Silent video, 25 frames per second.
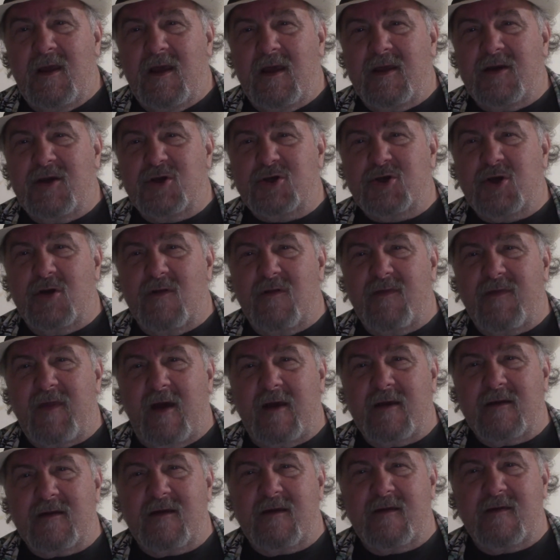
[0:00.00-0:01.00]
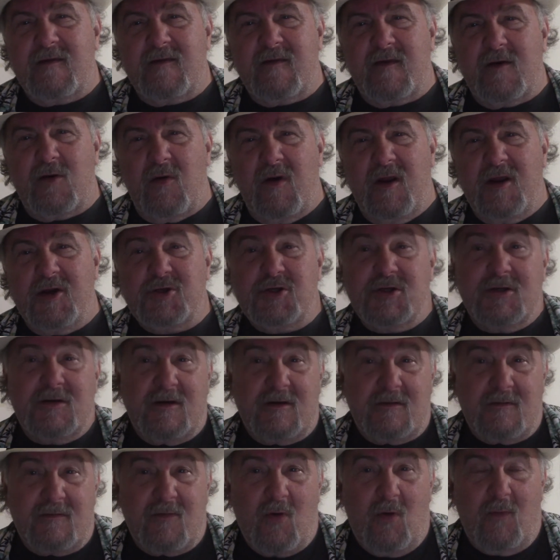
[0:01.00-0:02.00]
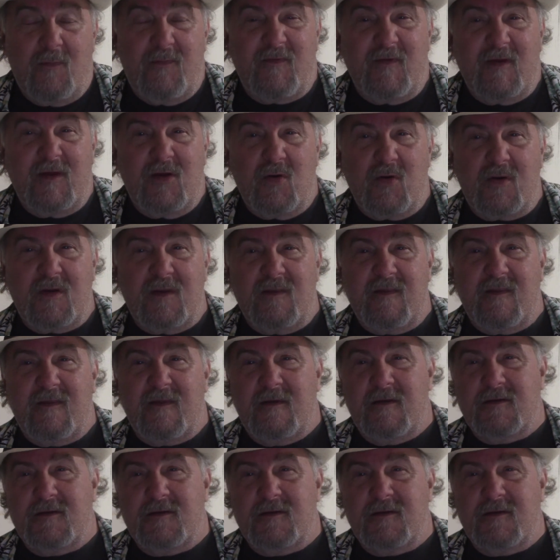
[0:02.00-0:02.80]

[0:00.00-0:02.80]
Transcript: additional thought and consideration, and hopefully you can